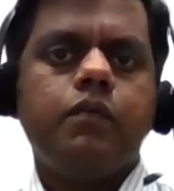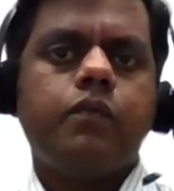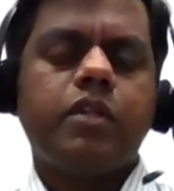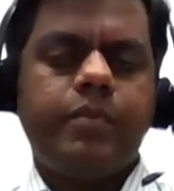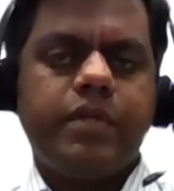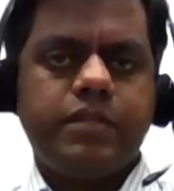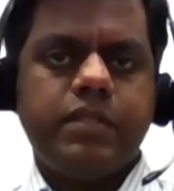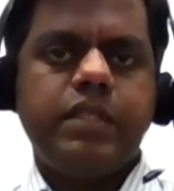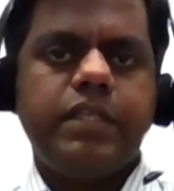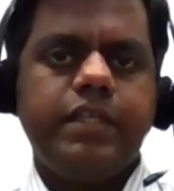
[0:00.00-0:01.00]
For the past
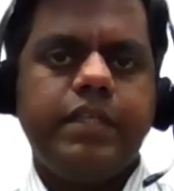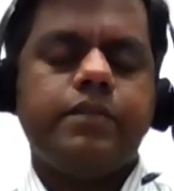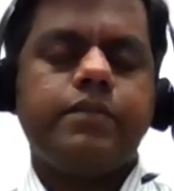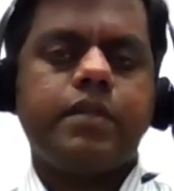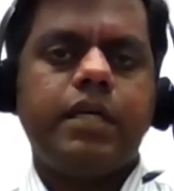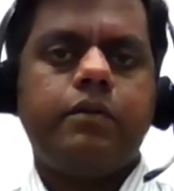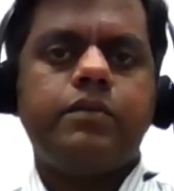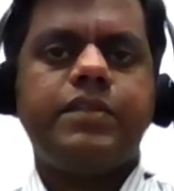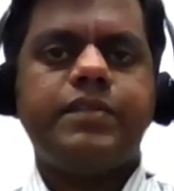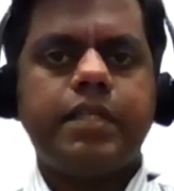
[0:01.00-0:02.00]
30 years,
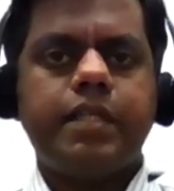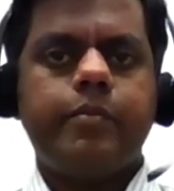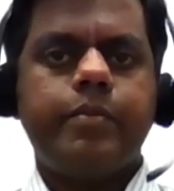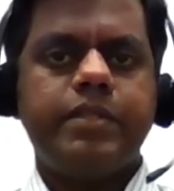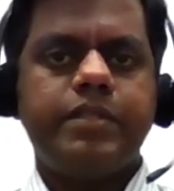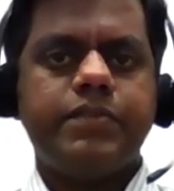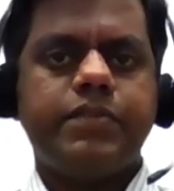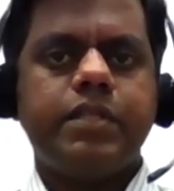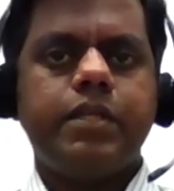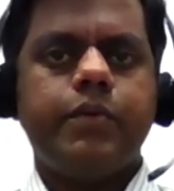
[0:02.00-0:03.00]
around 600
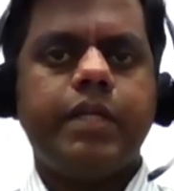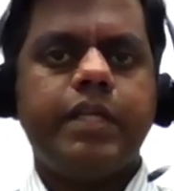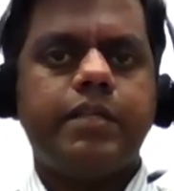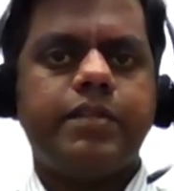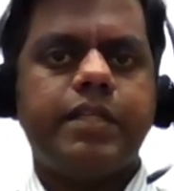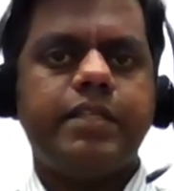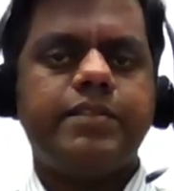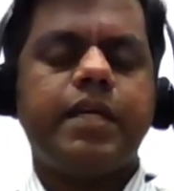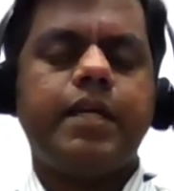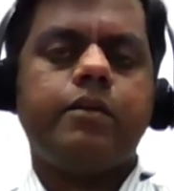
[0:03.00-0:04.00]
bridges in the United
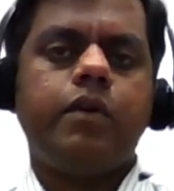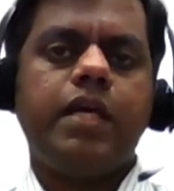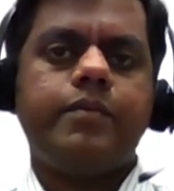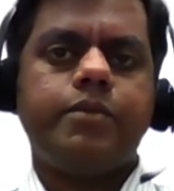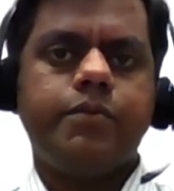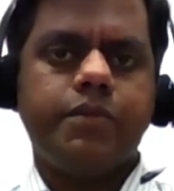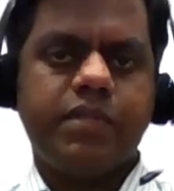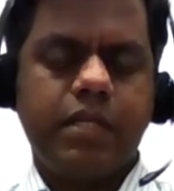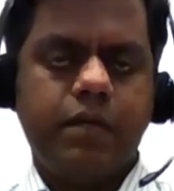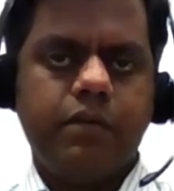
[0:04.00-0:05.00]
States had collapsed due to
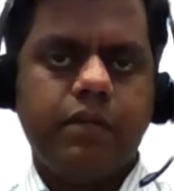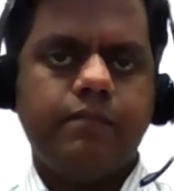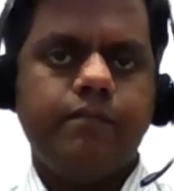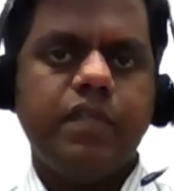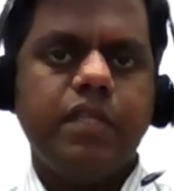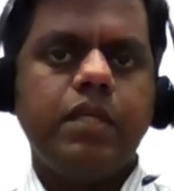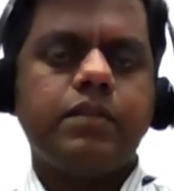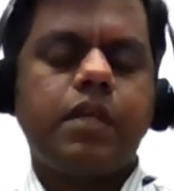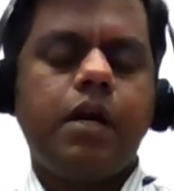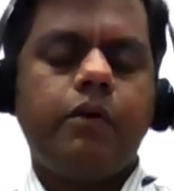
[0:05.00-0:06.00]
scour.
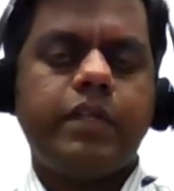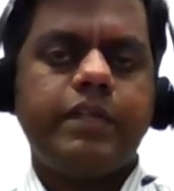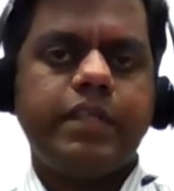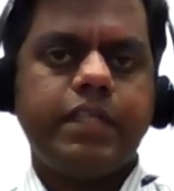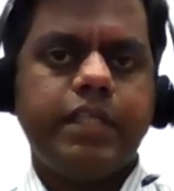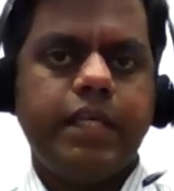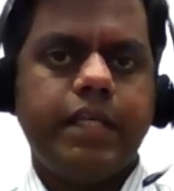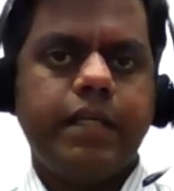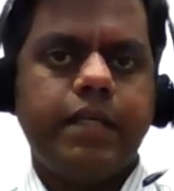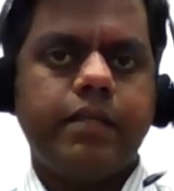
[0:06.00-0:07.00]
Scour is an
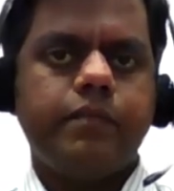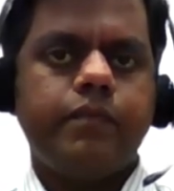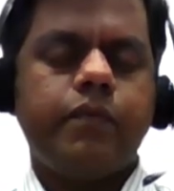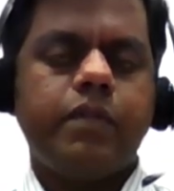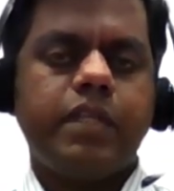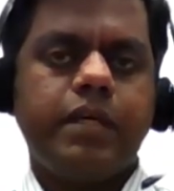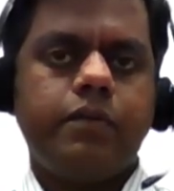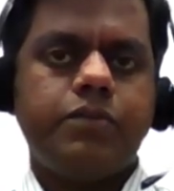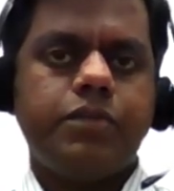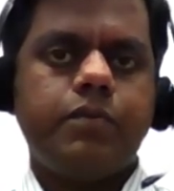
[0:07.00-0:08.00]
engineering term for the
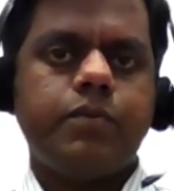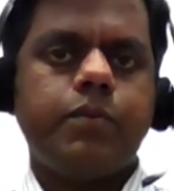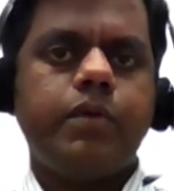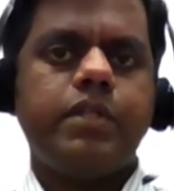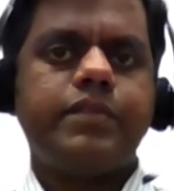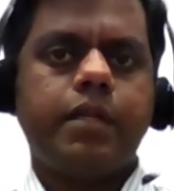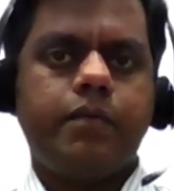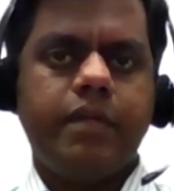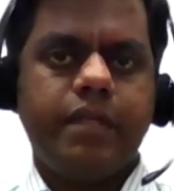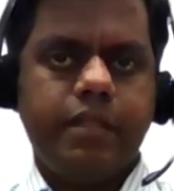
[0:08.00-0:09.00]
erosion of soil
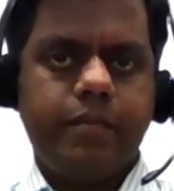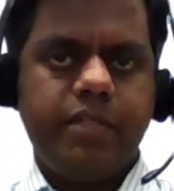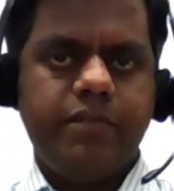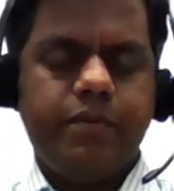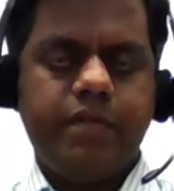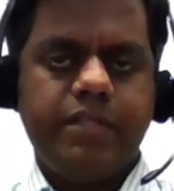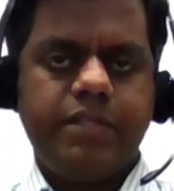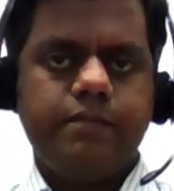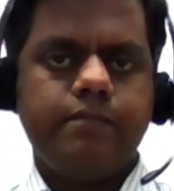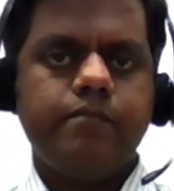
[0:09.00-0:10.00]
surrounding the bridge
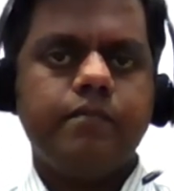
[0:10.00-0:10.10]
foundation.